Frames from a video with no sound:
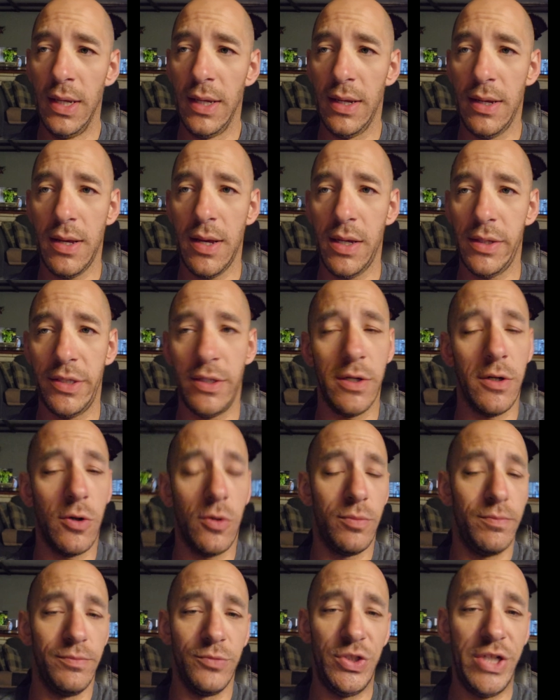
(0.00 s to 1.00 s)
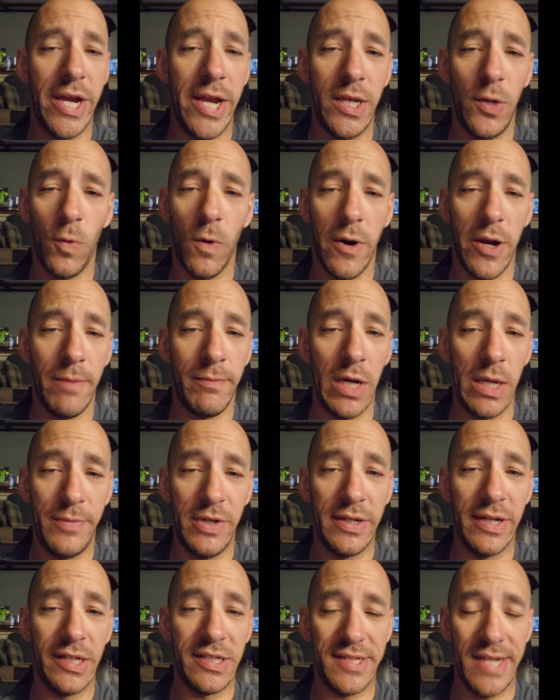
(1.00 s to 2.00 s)
January, it might
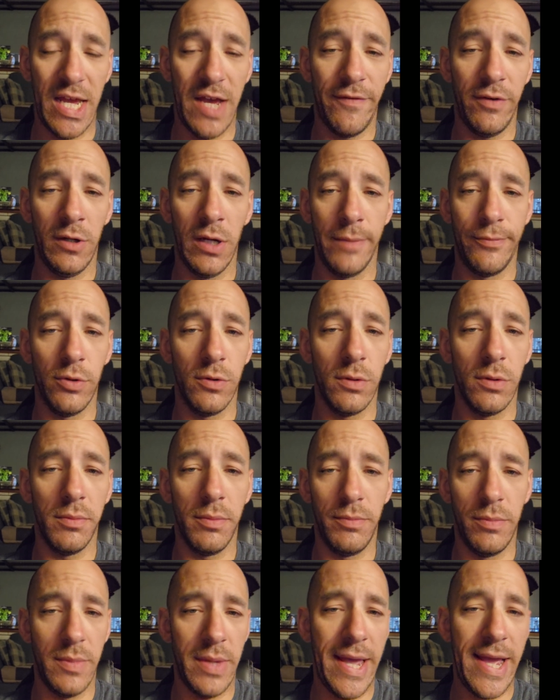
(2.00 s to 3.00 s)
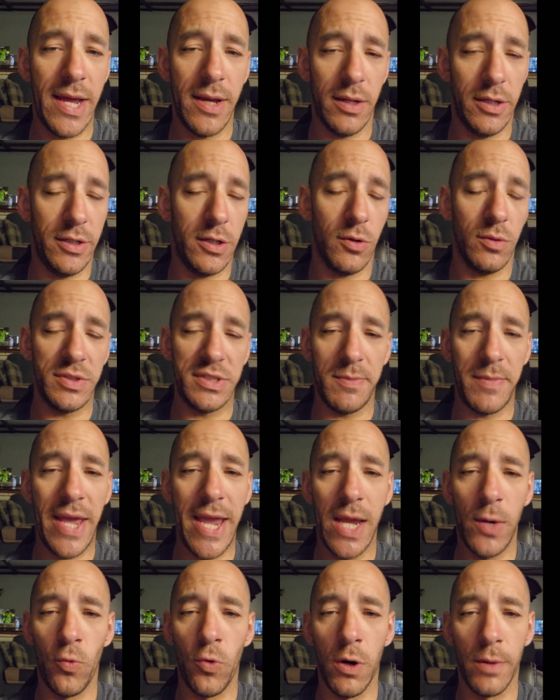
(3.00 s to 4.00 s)
be nice to have a couple, some
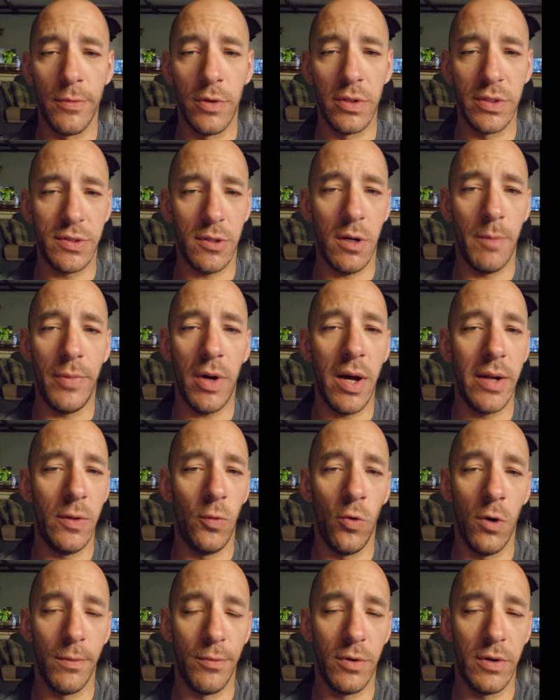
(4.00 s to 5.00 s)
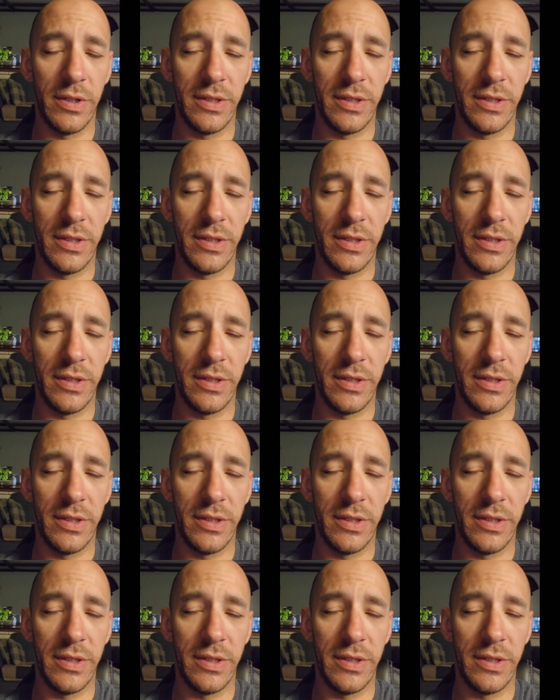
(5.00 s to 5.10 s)
hand warmers or a body warmer